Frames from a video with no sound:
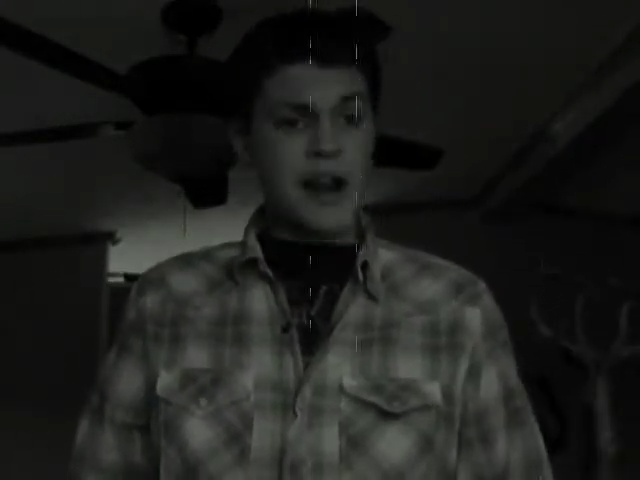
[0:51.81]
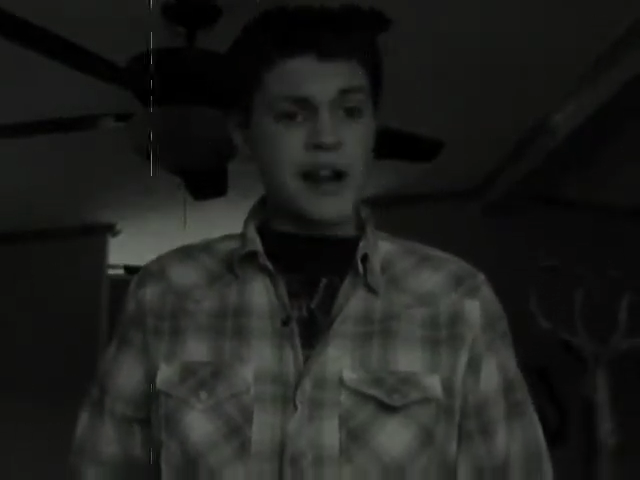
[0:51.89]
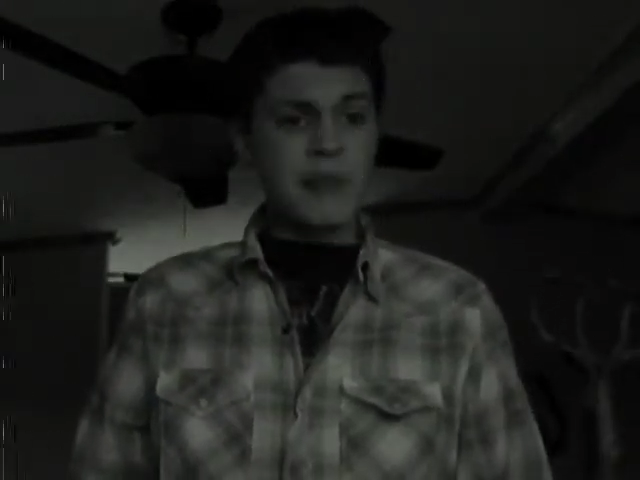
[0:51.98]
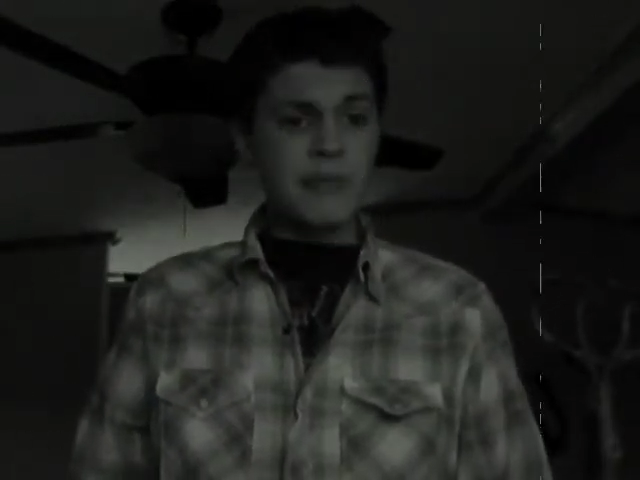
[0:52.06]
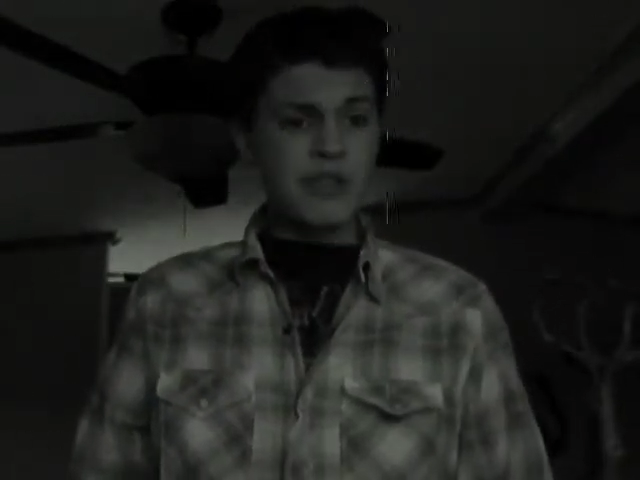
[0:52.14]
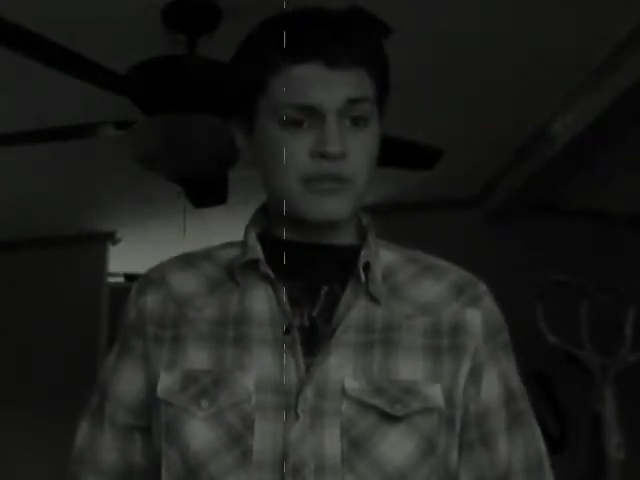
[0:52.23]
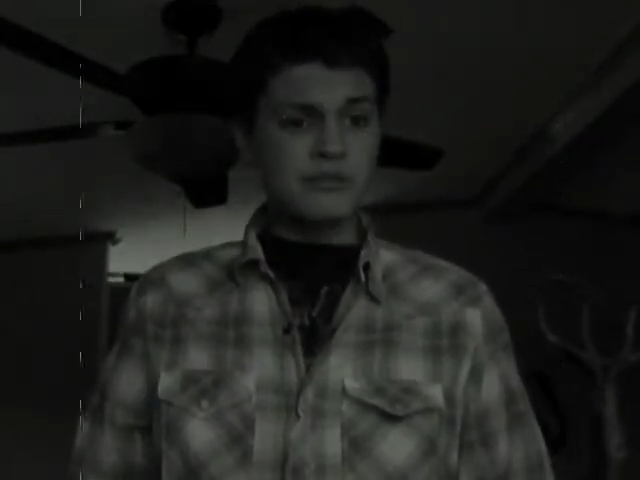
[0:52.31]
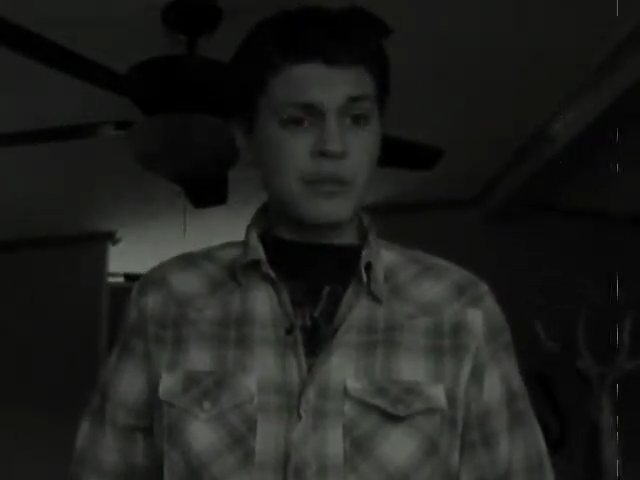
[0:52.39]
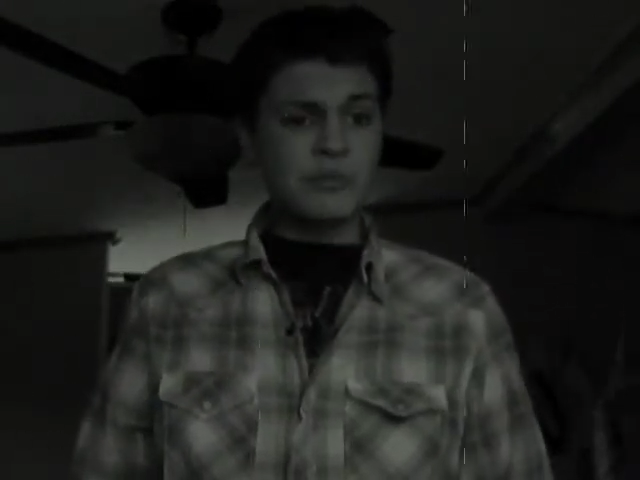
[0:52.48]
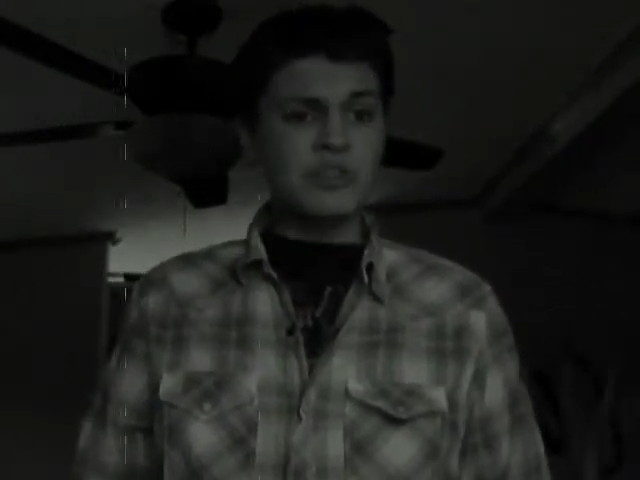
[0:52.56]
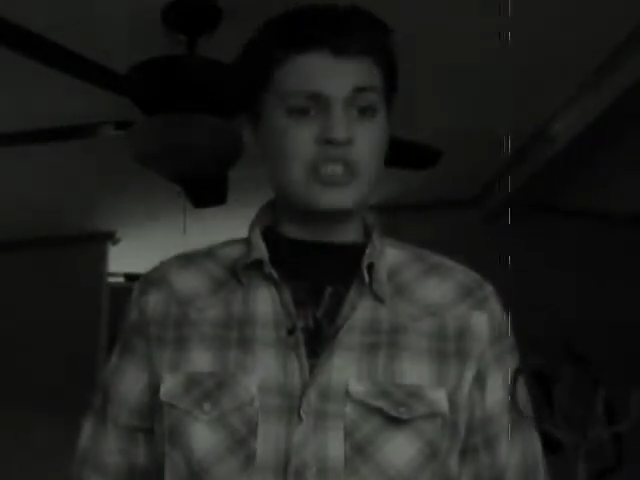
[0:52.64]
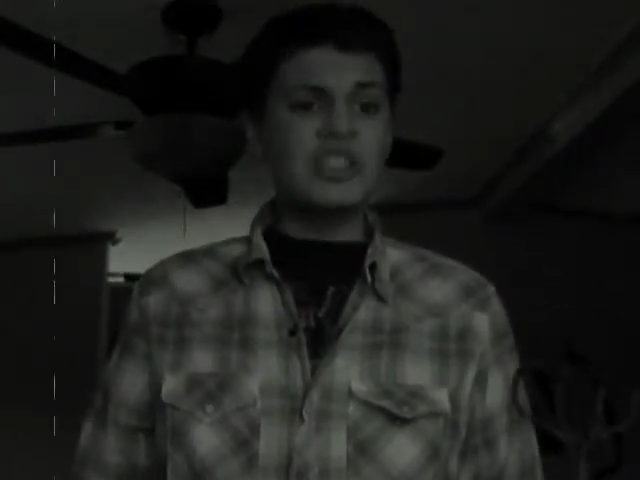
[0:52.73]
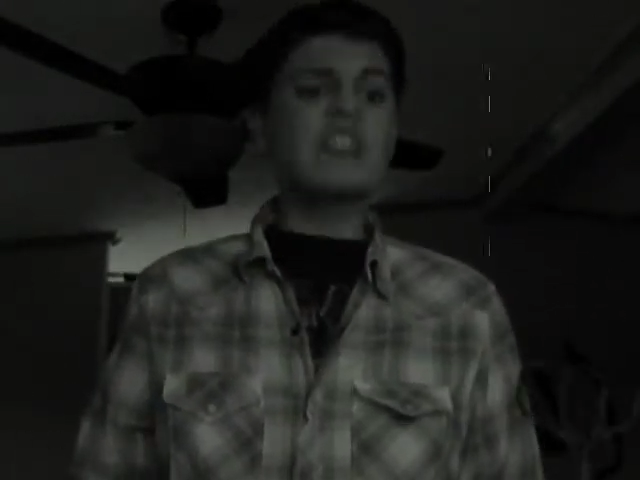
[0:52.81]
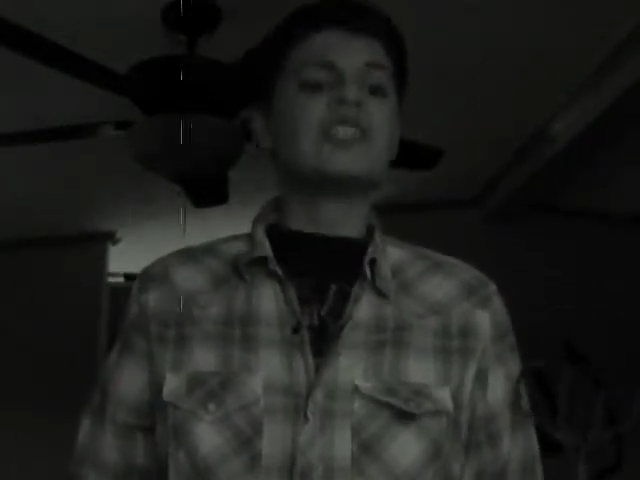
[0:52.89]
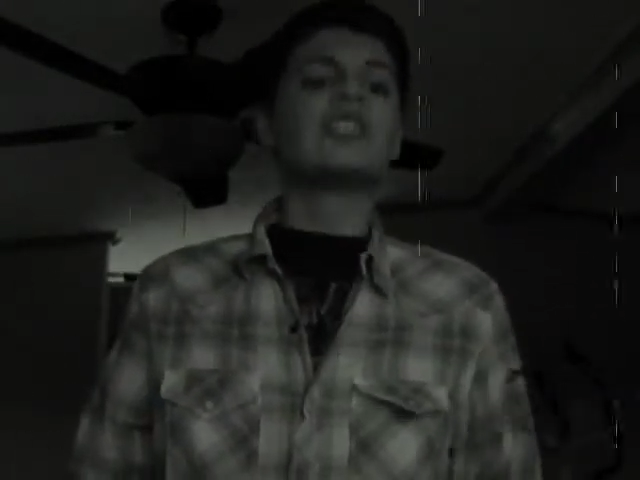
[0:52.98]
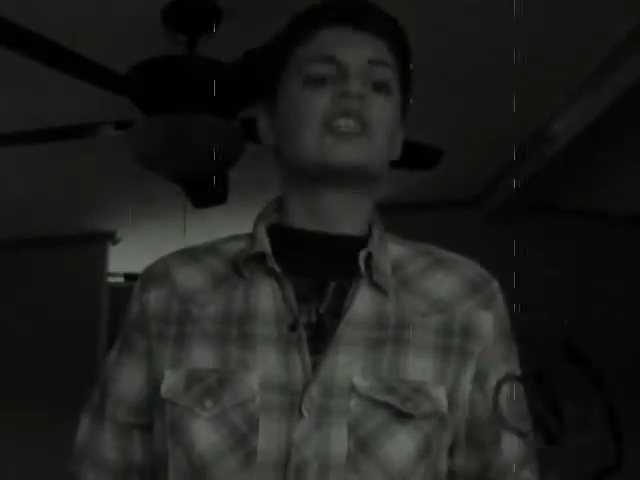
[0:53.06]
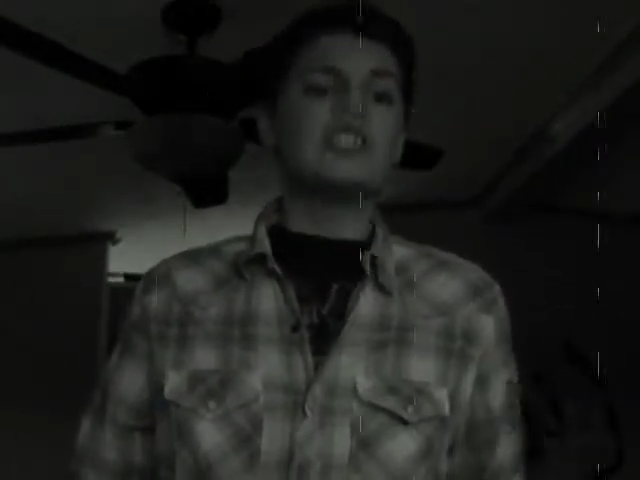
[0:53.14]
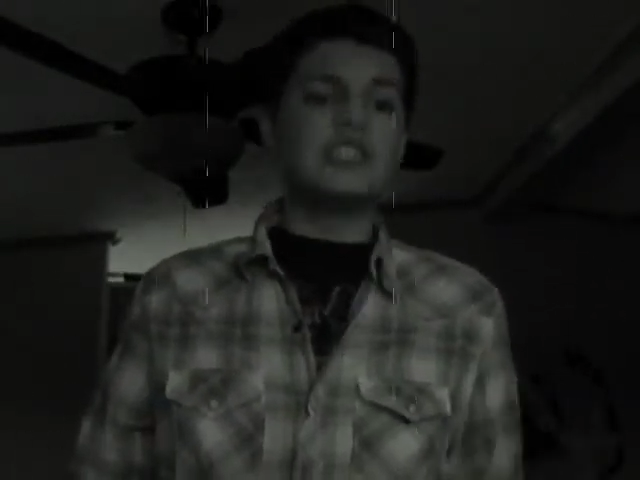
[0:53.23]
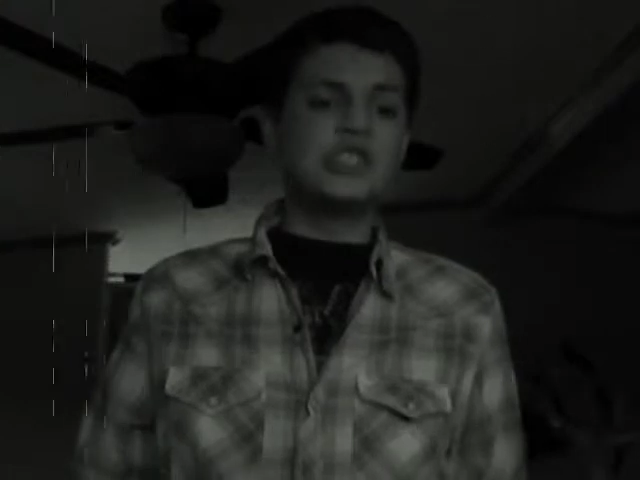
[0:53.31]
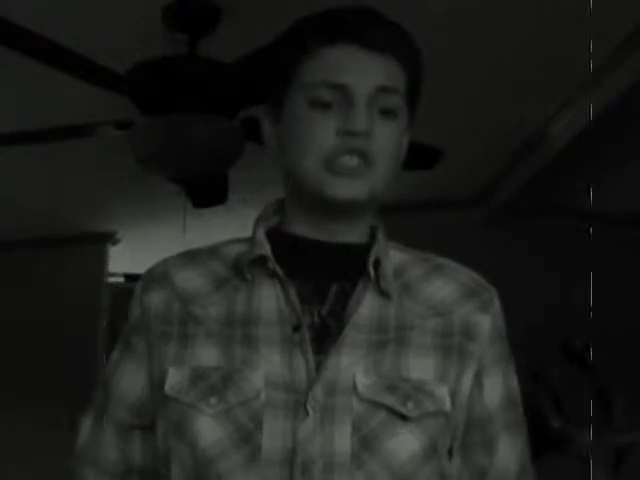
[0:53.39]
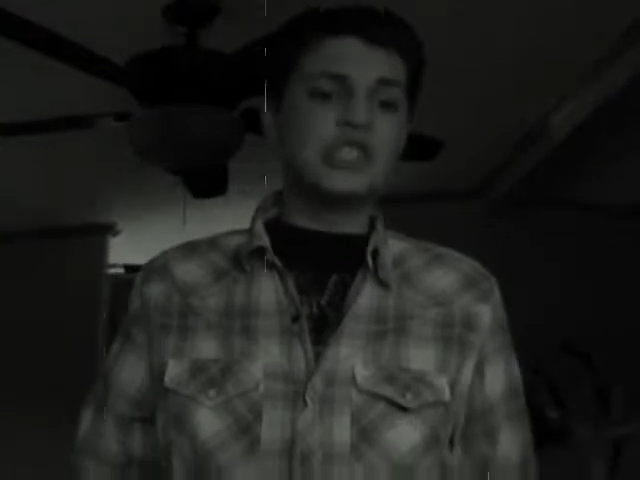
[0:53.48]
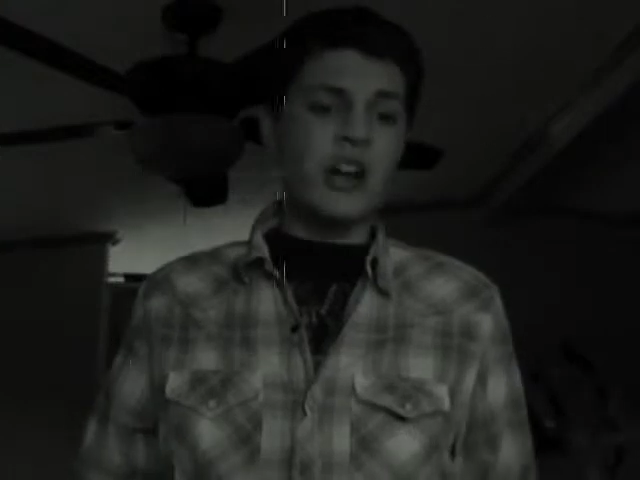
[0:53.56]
I come here from the Netherlands